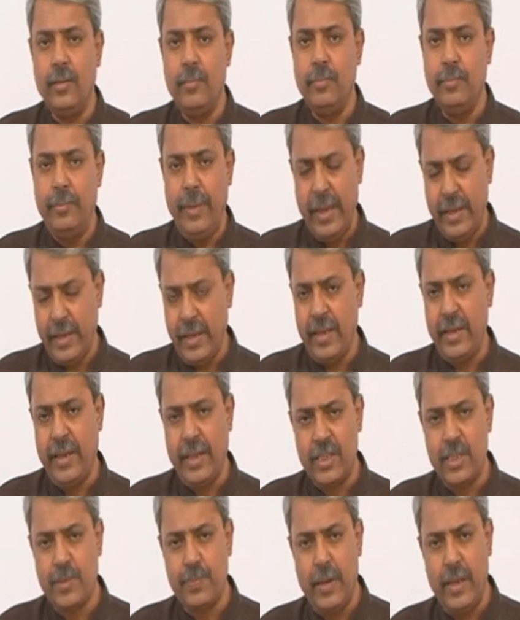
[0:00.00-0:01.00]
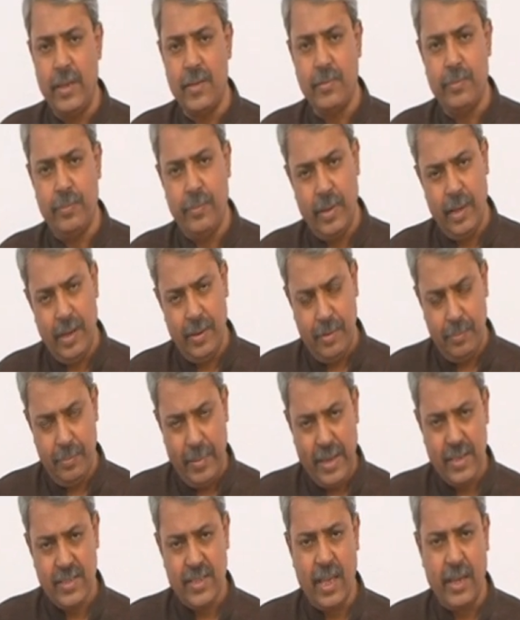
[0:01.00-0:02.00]
makes an
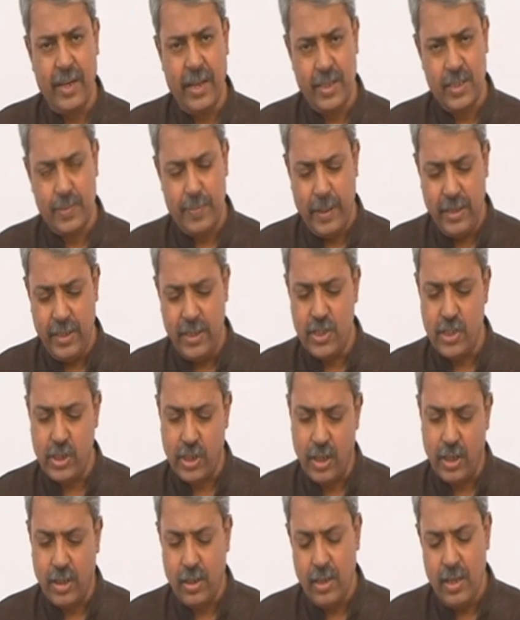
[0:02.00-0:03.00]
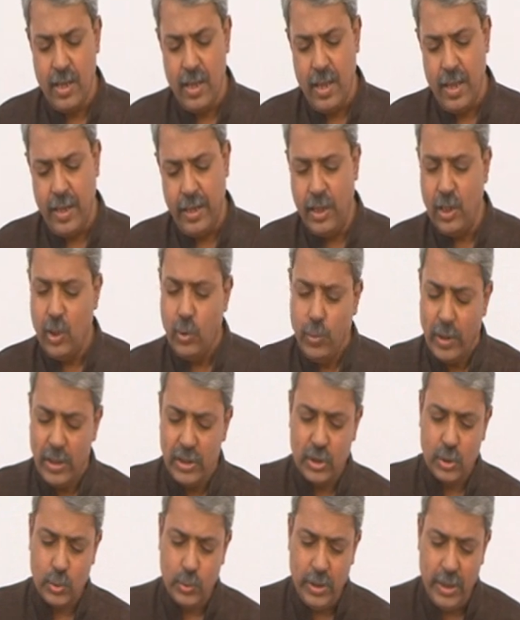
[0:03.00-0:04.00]
expenditure
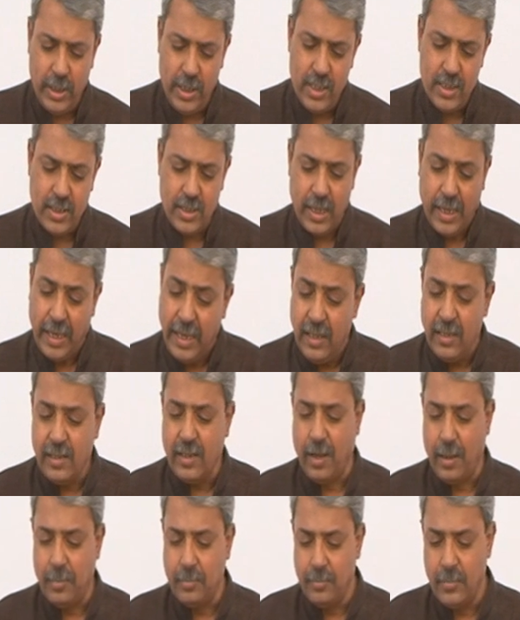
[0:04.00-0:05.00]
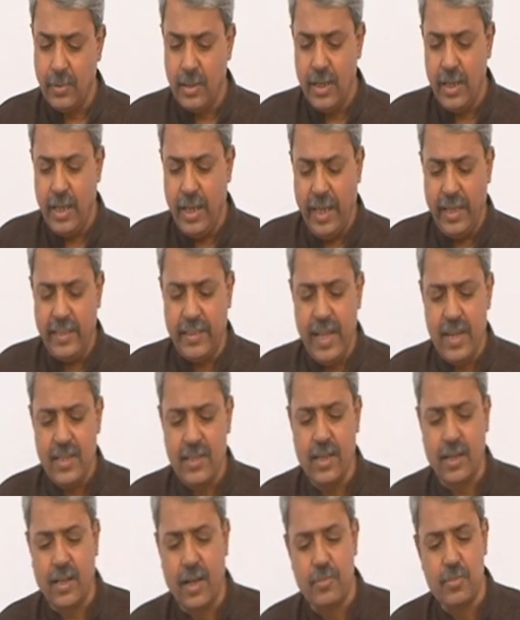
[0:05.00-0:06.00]
equals to his income, in that
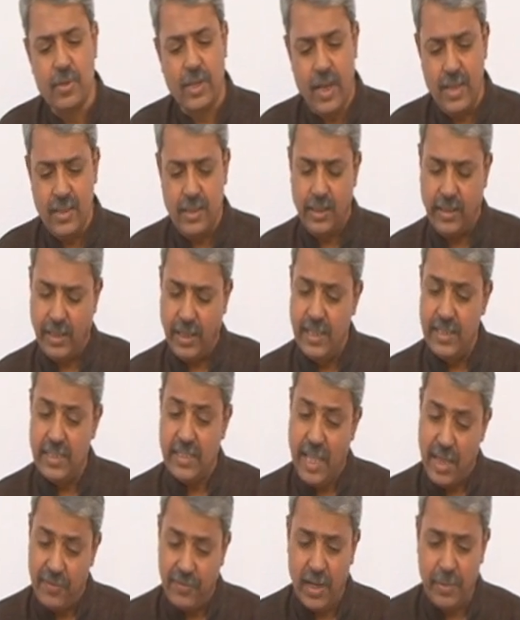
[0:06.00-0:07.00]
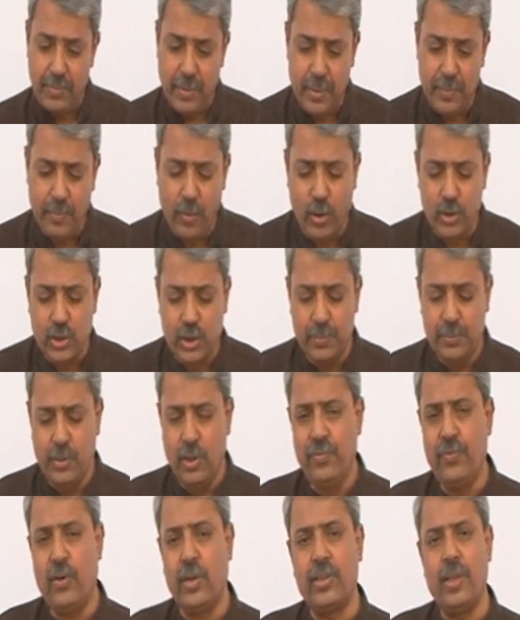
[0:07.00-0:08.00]
circumstance, it is never been possible
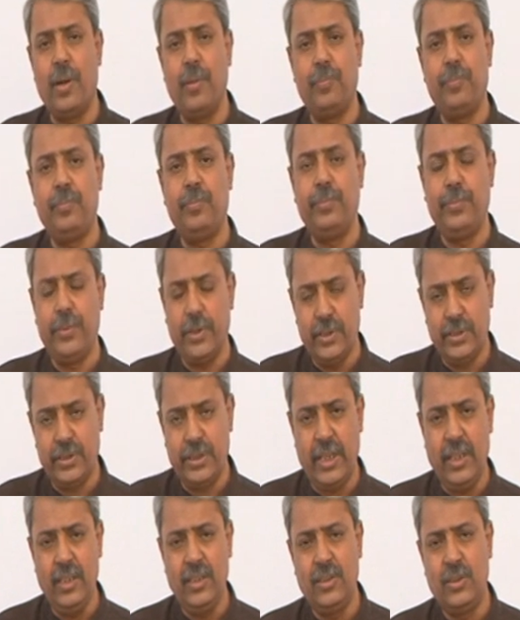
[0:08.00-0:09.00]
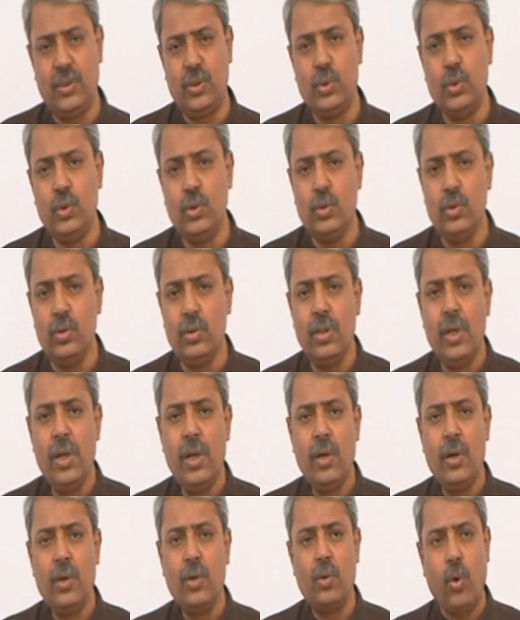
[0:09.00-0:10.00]
for the person to
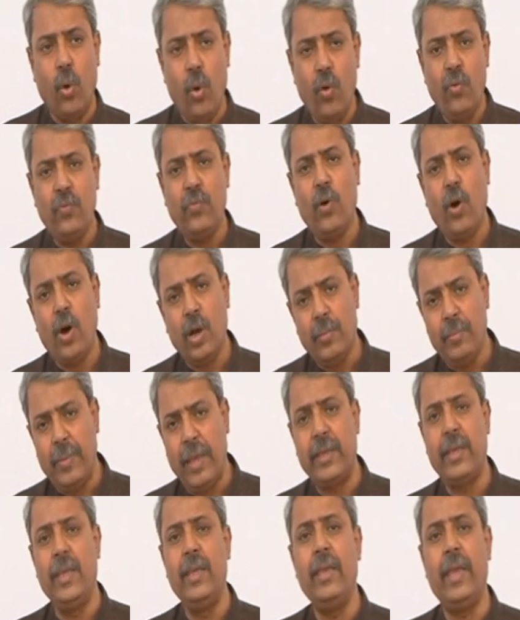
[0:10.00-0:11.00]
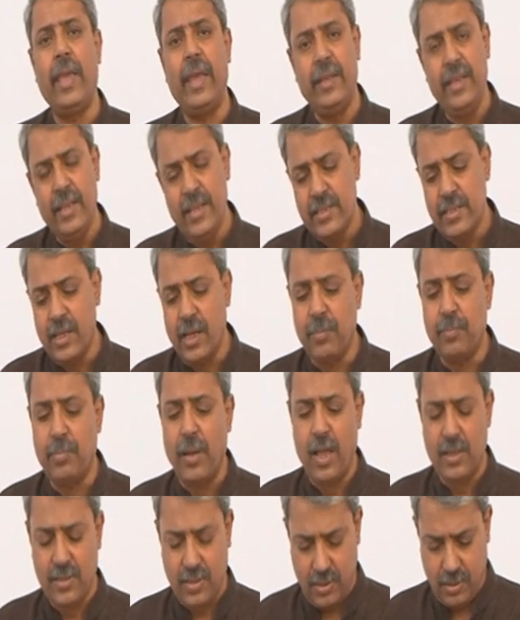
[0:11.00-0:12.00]
go for making any
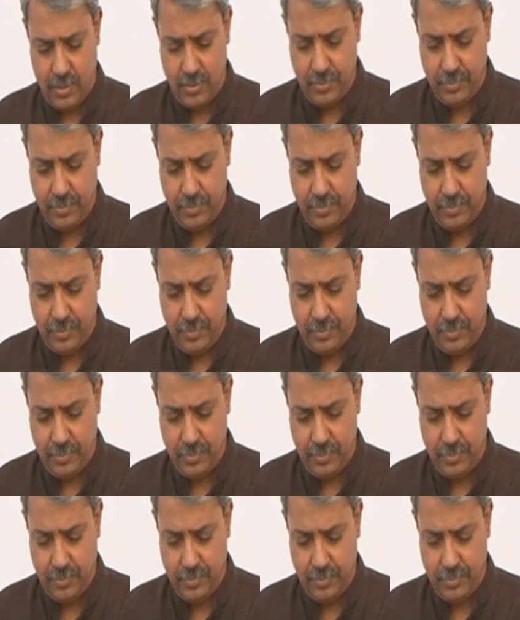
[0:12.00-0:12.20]
surplus,